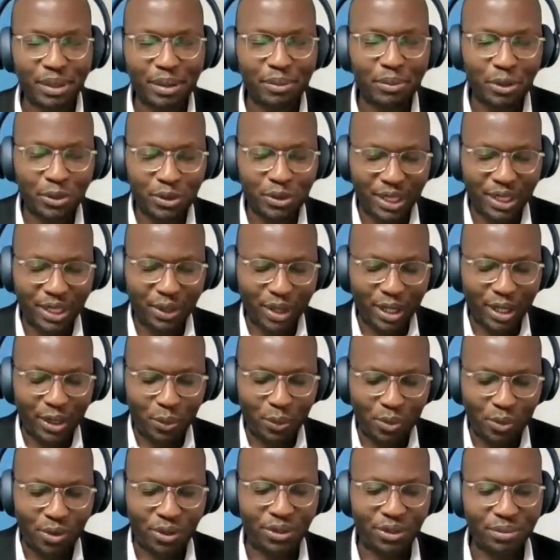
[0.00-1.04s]
I'm using the word
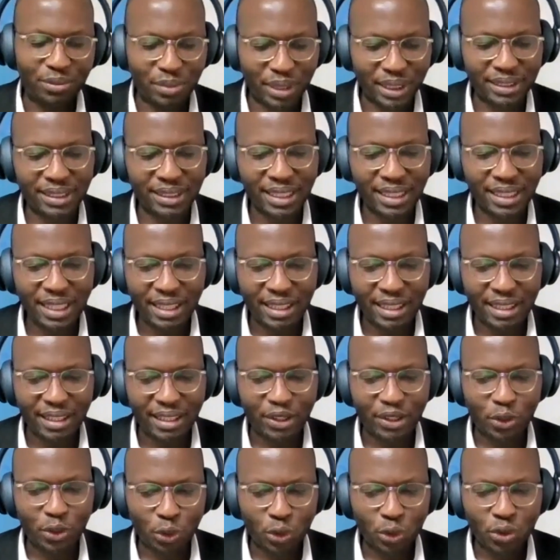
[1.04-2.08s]
won, but
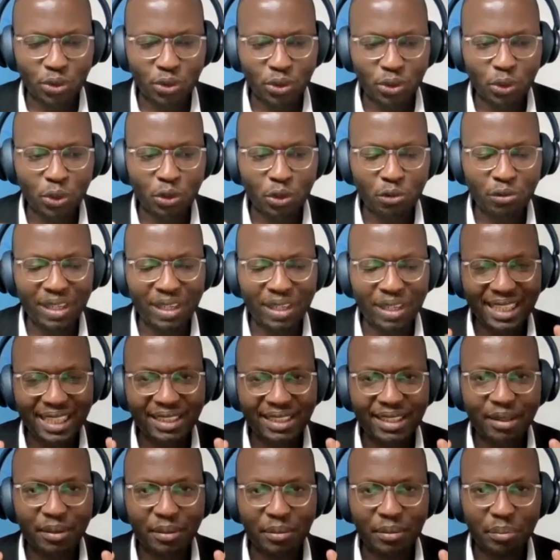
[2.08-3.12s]
uh, you, you, you often
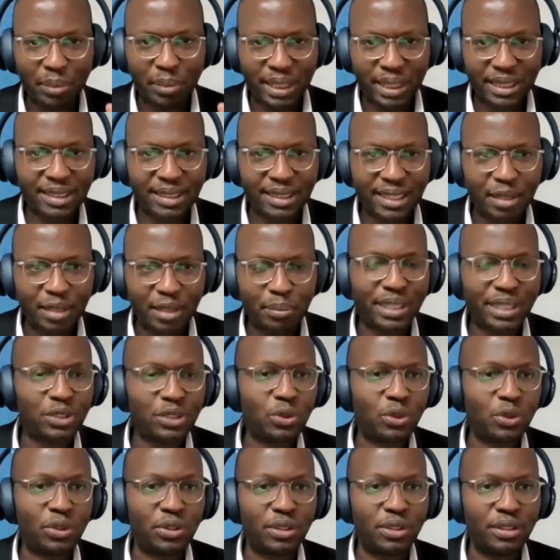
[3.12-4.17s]
get the best deal
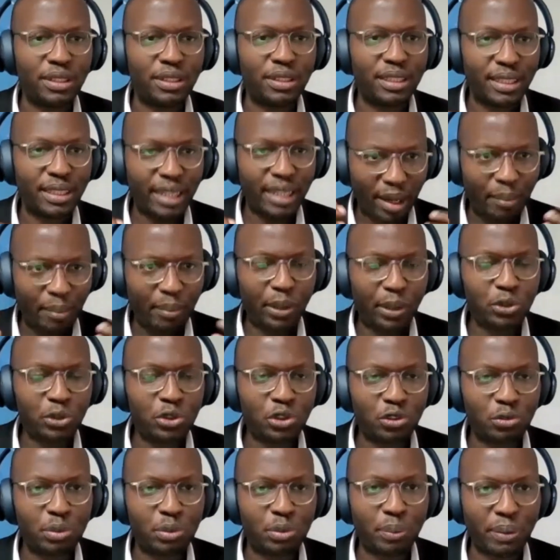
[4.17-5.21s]
based on the
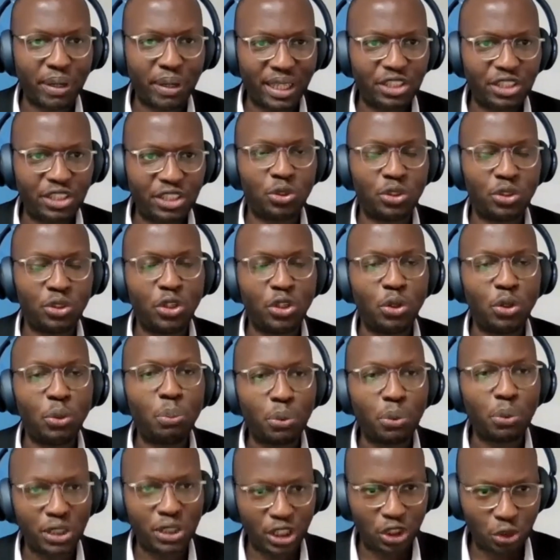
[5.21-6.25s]
amount of preparation you
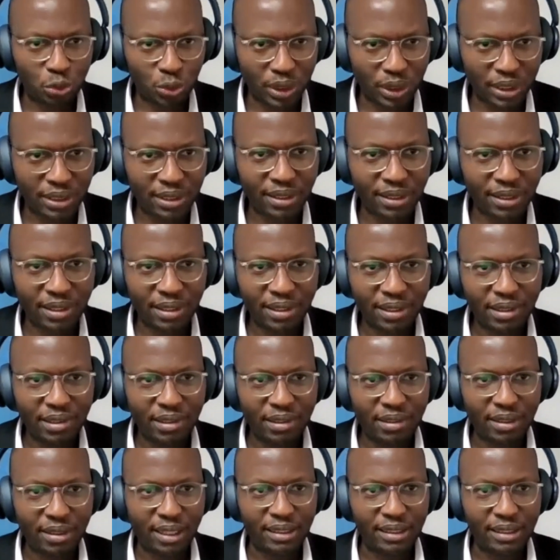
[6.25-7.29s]
put into it,
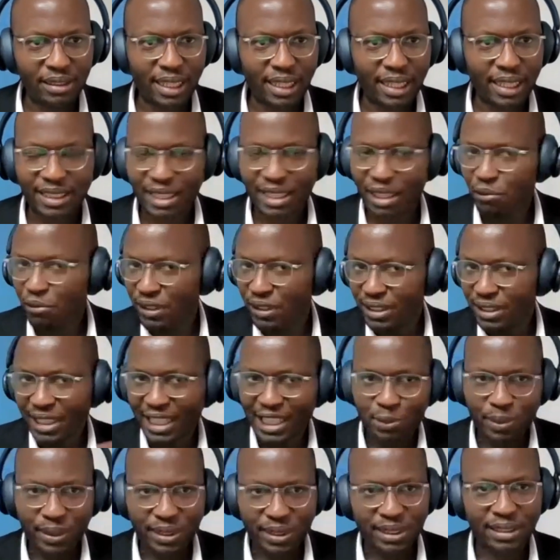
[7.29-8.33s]
right? And it's a different
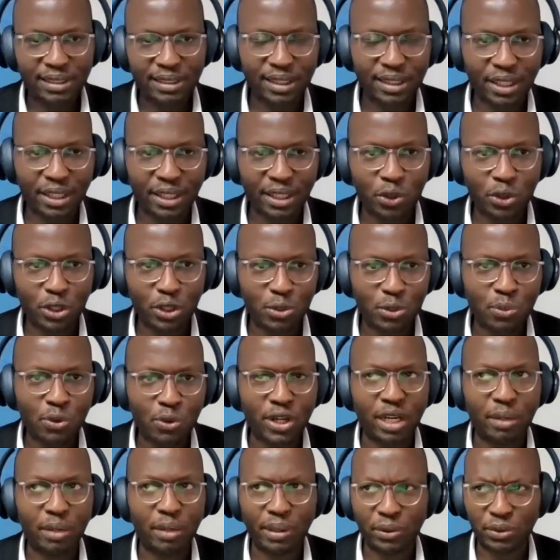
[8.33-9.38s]
aspect that uh, you know you've
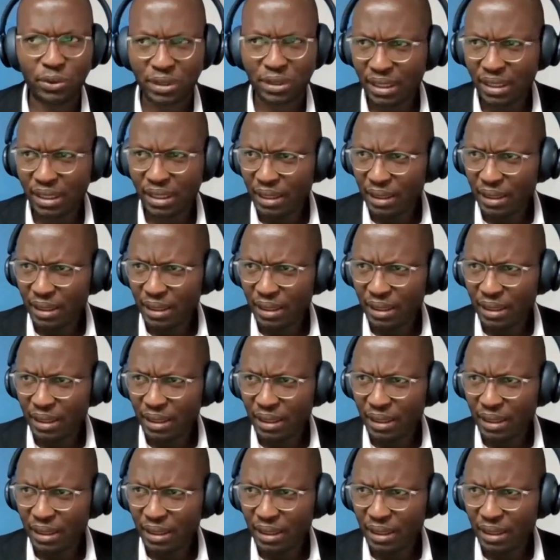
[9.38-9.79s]
spoken about.